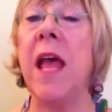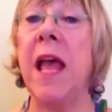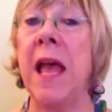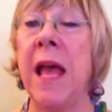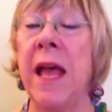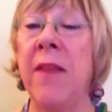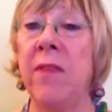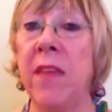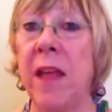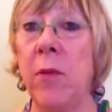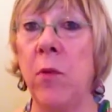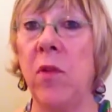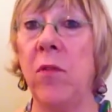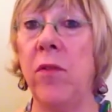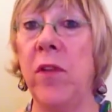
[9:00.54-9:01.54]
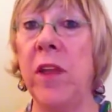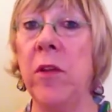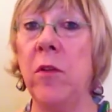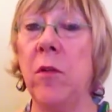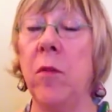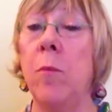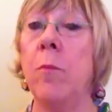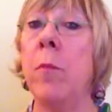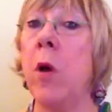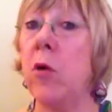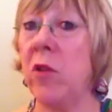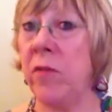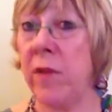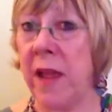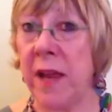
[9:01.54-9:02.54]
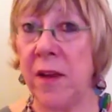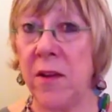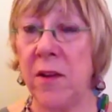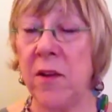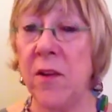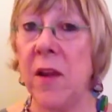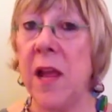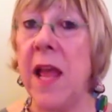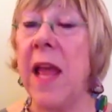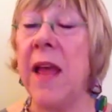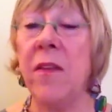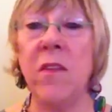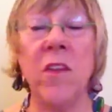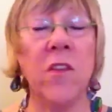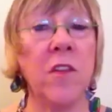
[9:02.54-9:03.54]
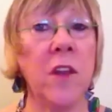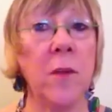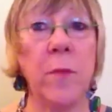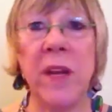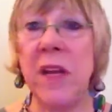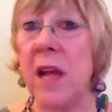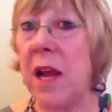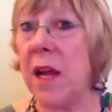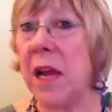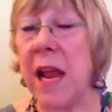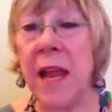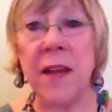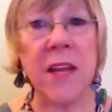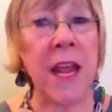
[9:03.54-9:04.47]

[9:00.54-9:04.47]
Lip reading: and they will feel motivated. And this can be done at